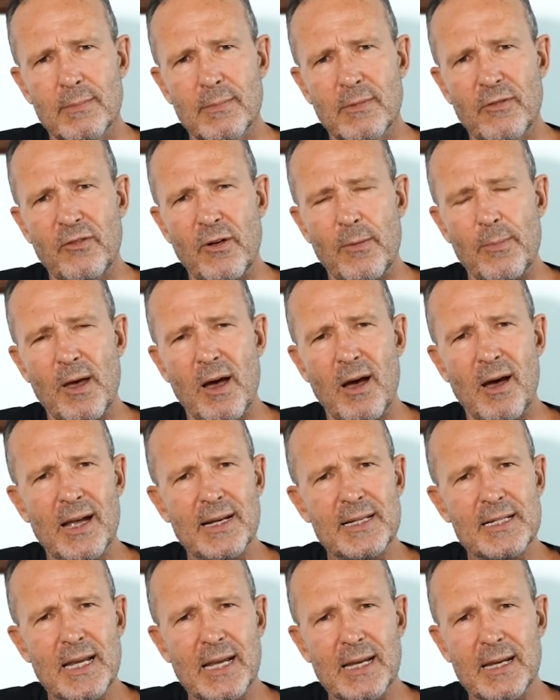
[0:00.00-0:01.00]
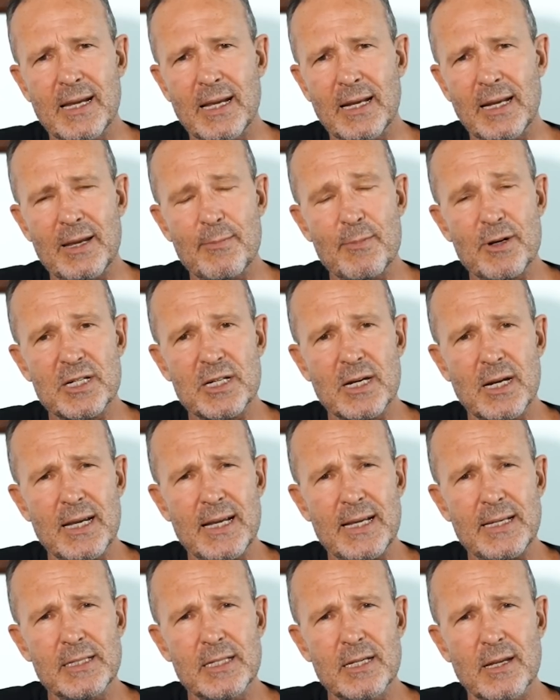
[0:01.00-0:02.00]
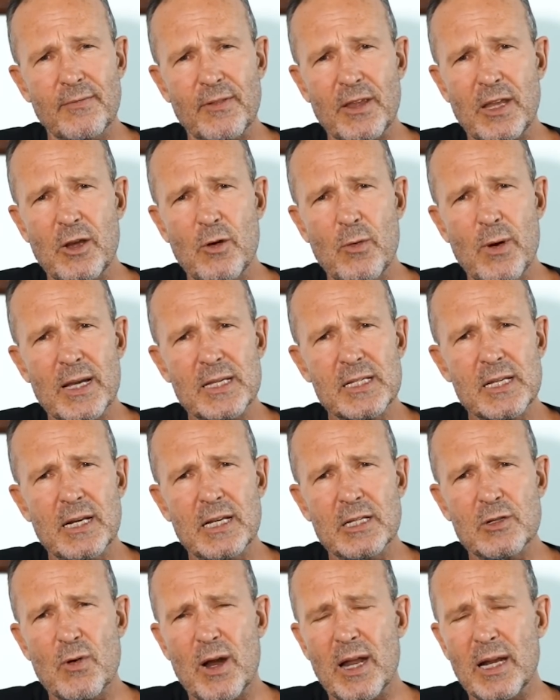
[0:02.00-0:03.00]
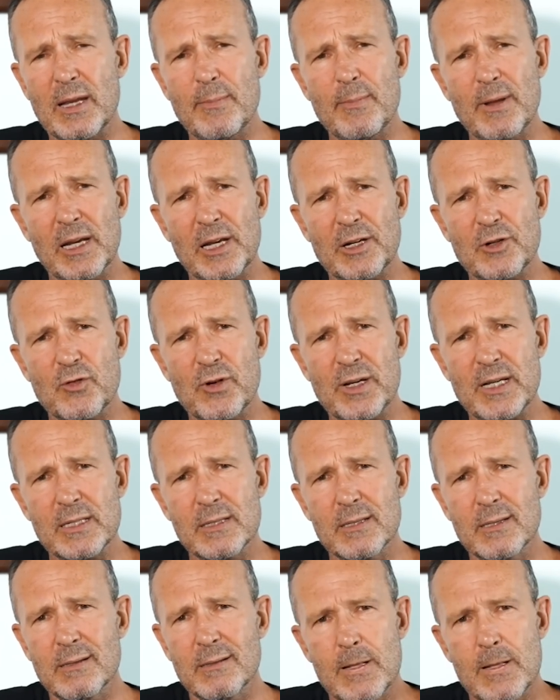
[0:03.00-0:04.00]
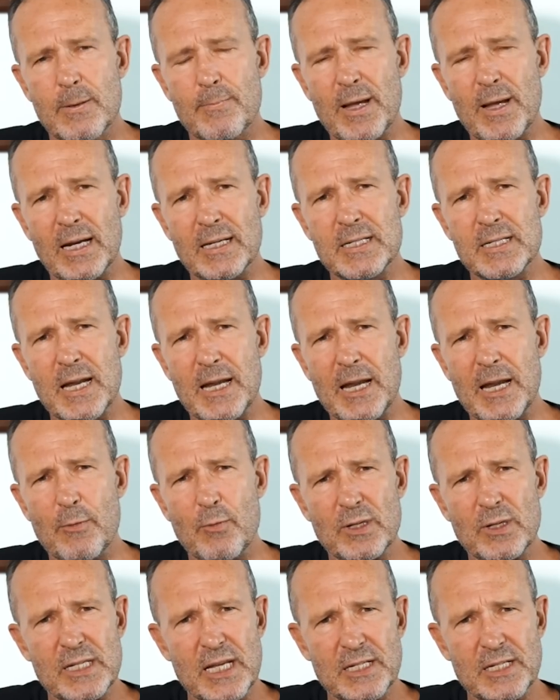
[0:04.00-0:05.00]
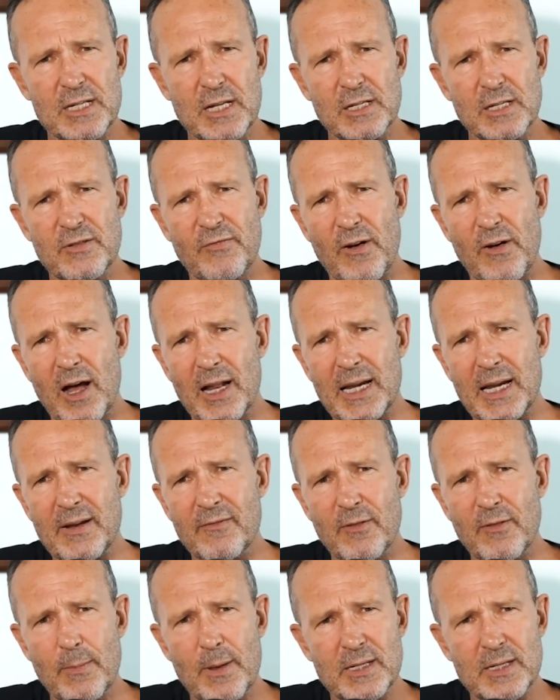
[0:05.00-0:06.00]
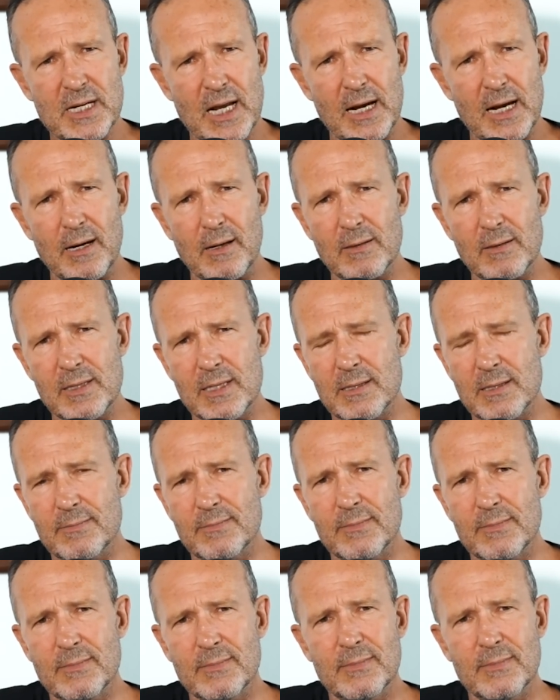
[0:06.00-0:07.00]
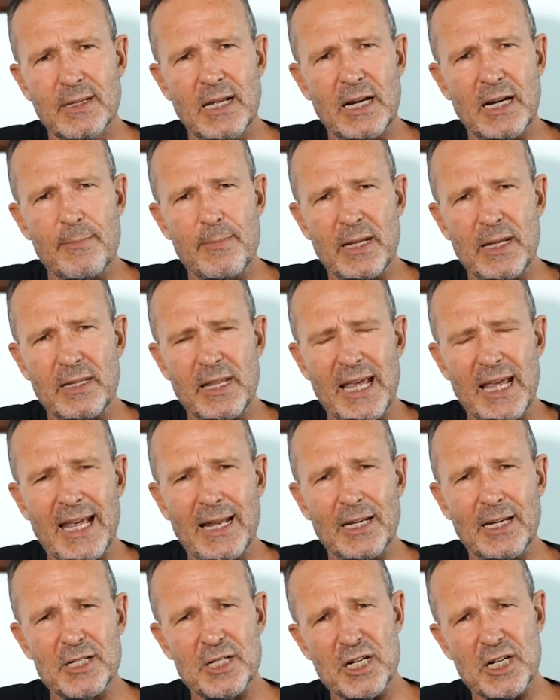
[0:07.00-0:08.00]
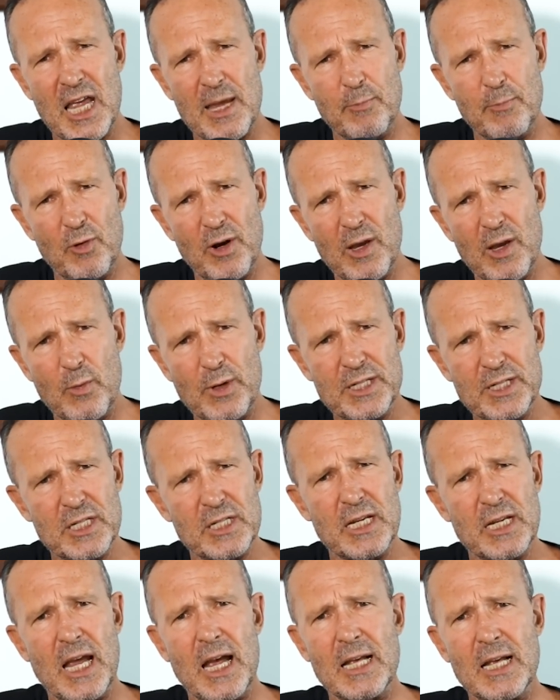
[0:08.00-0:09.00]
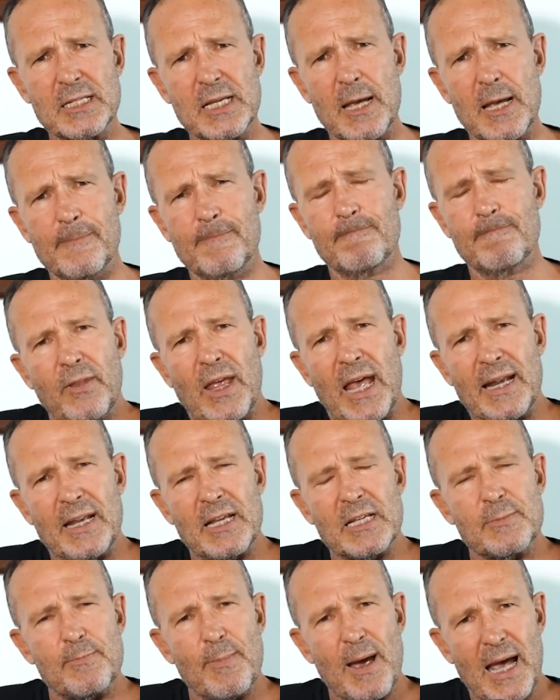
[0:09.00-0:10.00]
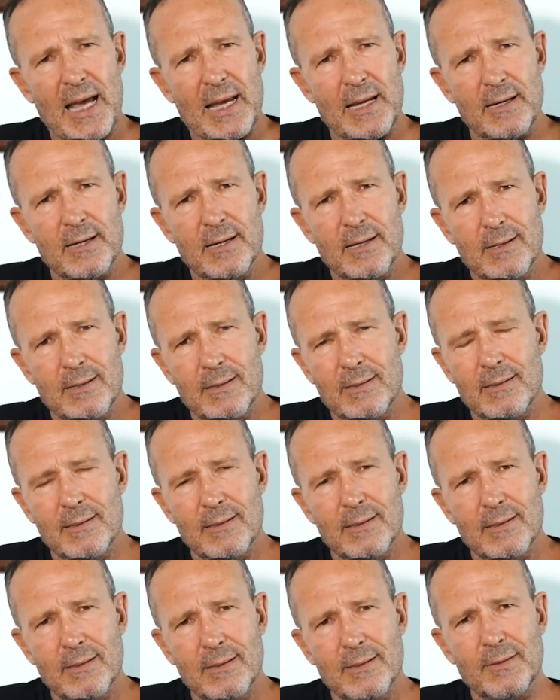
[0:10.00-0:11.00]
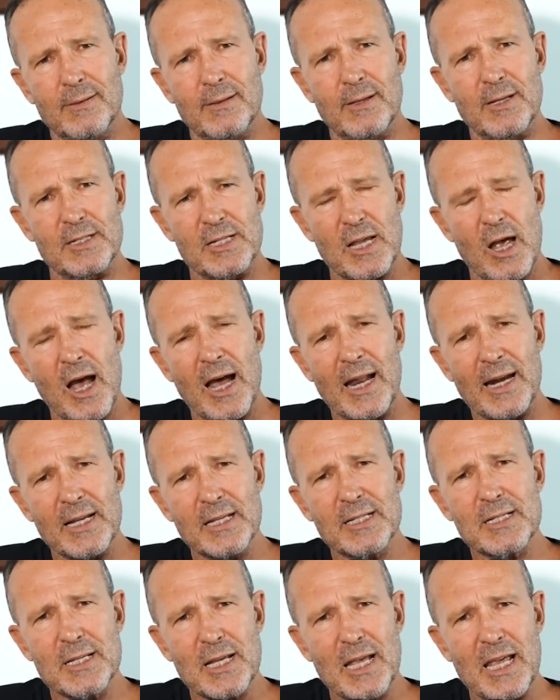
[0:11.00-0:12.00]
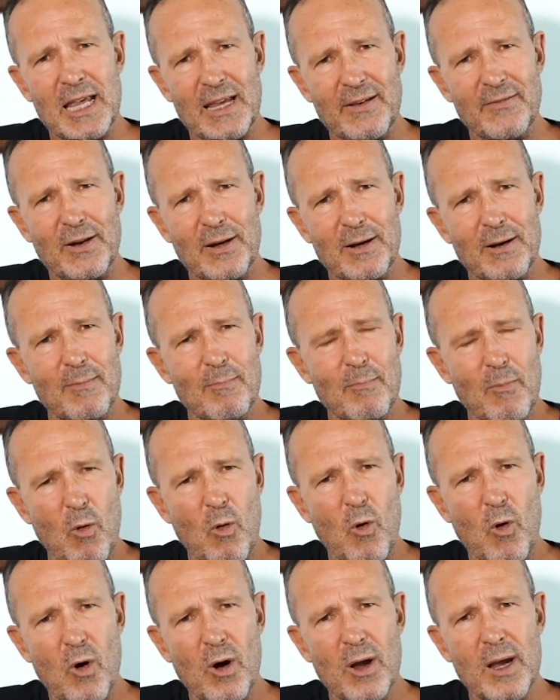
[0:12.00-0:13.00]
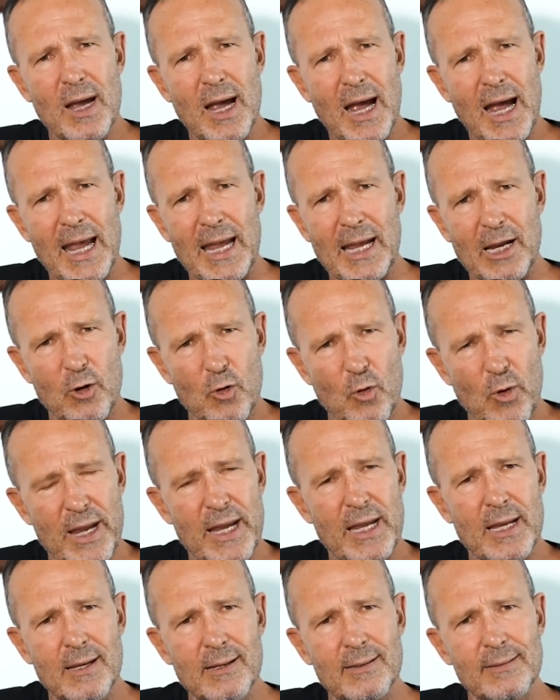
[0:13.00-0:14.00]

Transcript: from the high-tech killing machines of the US and Israeli militaries, the Palestinian resistance fighting from the tunnels, and amid the hellish debris which is Gaza, that has made the Zionists even more angry.